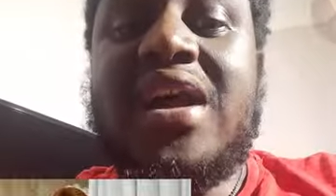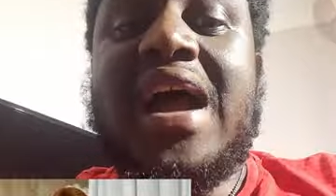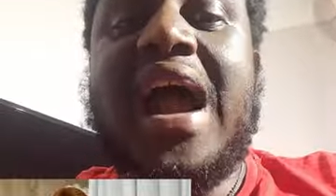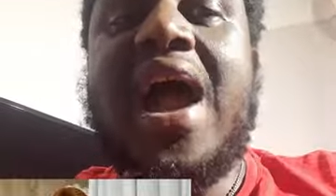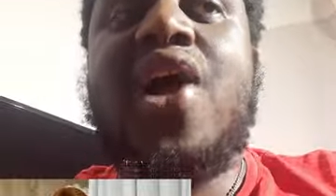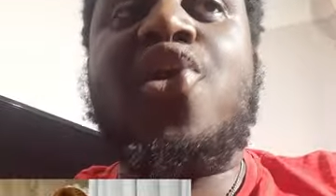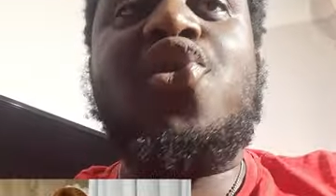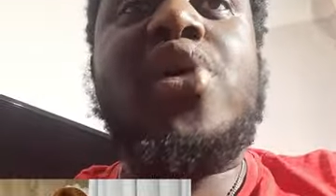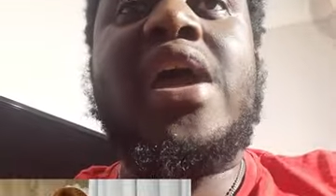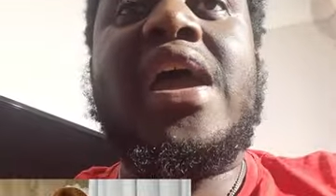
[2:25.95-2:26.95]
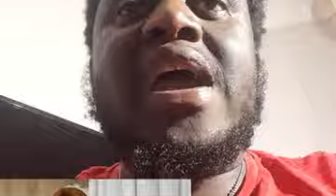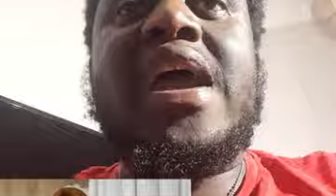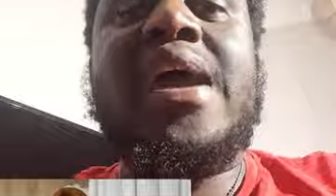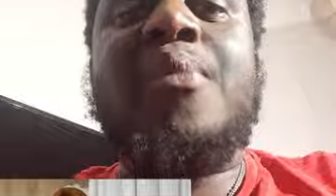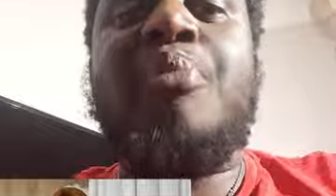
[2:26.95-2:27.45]
how
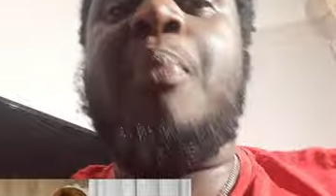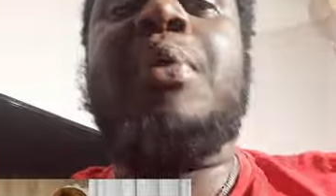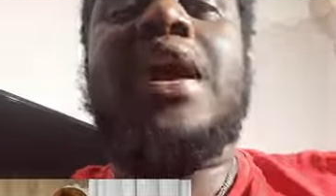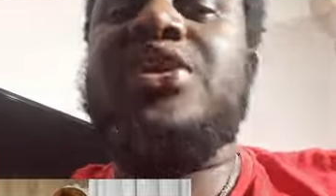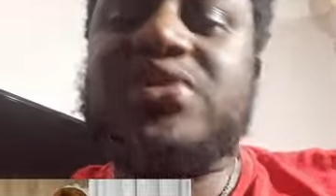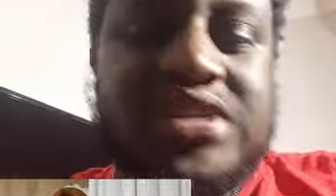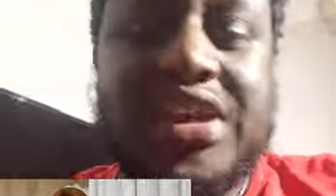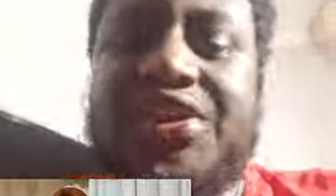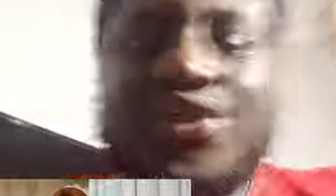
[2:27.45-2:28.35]
uh, popular you think